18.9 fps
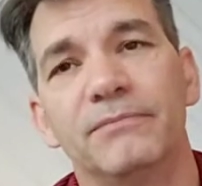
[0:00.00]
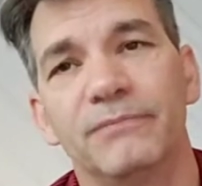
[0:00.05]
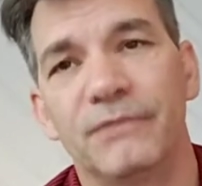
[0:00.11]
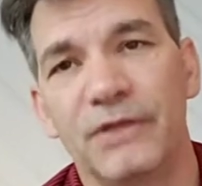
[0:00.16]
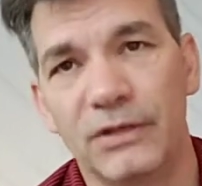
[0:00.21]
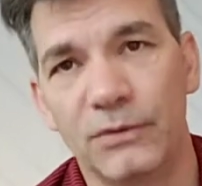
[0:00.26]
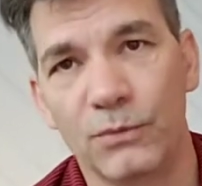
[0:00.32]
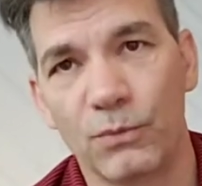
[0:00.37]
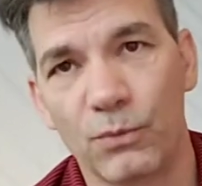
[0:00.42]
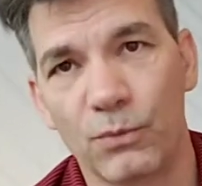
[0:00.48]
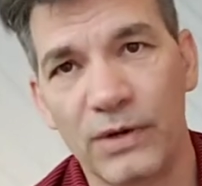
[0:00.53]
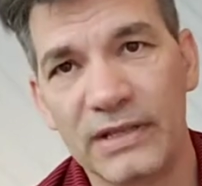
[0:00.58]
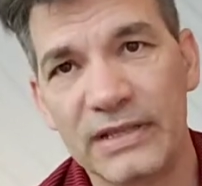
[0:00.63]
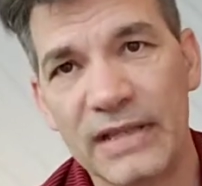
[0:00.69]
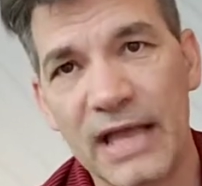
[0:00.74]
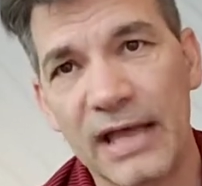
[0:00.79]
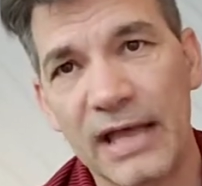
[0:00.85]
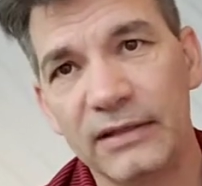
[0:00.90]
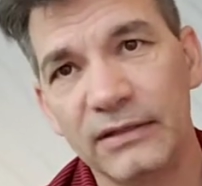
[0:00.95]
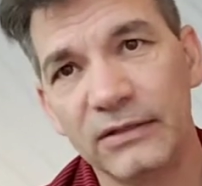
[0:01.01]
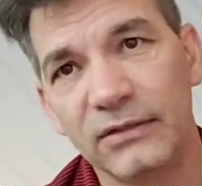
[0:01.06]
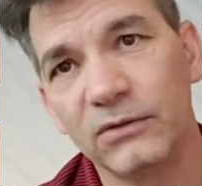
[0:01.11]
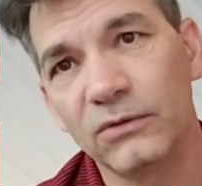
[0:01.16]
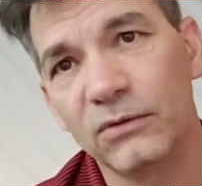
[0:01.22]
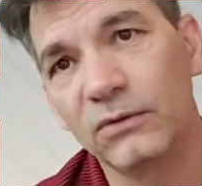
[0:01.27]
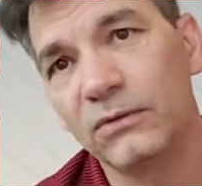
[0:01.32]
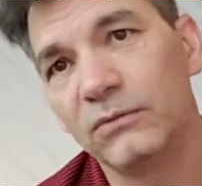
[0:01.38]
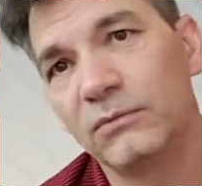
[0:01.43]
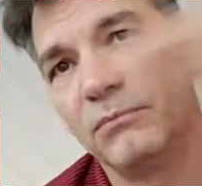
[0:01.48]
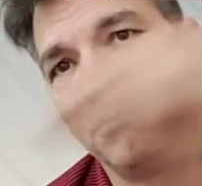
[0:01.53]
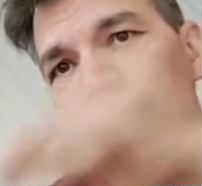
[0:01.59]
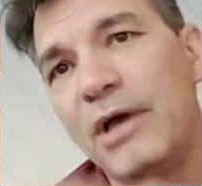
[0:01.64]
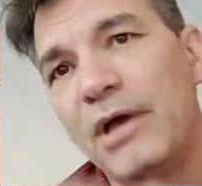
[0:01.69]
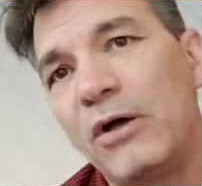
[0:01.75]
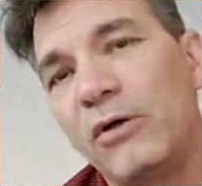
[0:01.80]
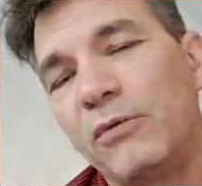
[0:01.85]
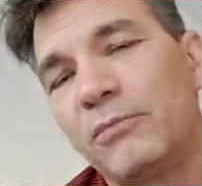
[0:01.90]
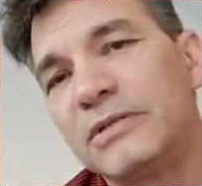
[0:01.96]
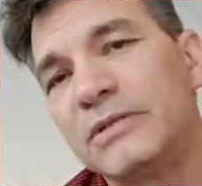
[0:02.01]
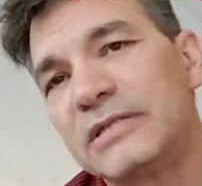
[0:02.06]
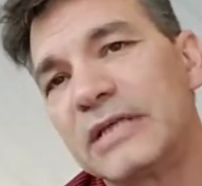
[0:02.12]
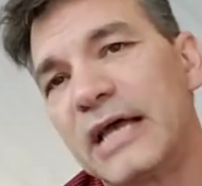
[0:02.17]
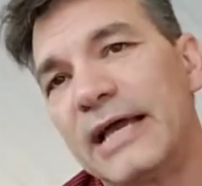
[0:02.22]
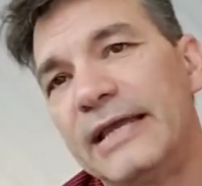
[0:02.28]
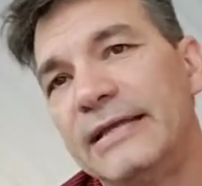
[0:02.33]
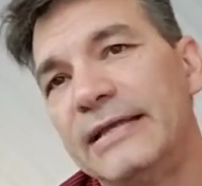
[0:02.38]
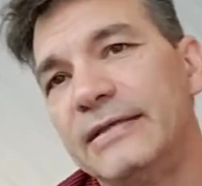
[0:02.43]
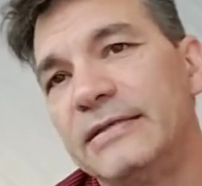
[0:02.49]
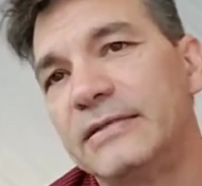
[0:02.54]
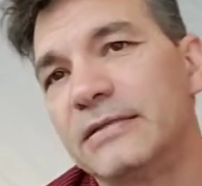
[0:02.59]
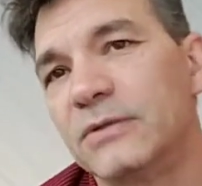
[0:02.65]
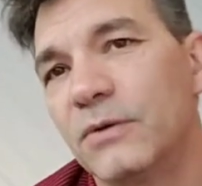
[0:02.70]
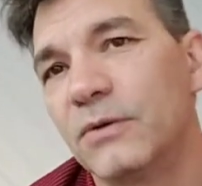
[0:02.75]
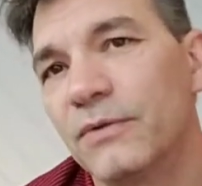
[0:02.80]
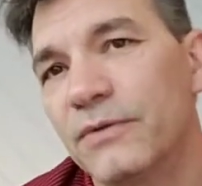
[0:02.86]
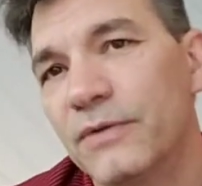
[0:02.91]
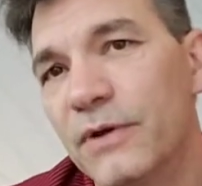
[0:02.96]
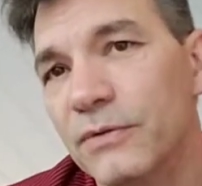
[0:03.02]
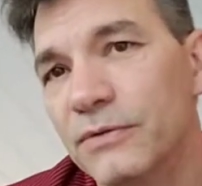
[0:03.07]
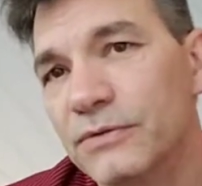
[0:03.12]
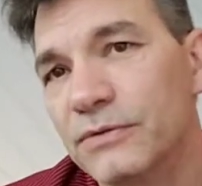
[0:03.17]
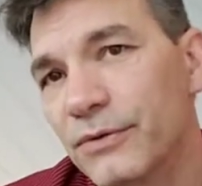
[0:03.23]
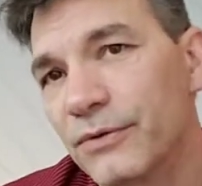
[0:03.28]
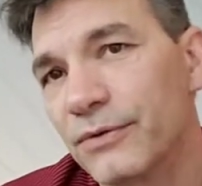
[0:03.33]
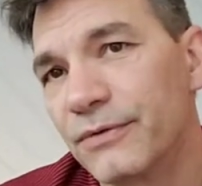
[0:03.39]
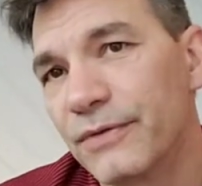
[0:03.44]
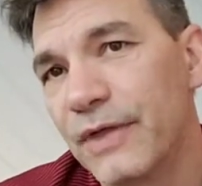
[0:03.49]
then ring that little bell beside it. So those are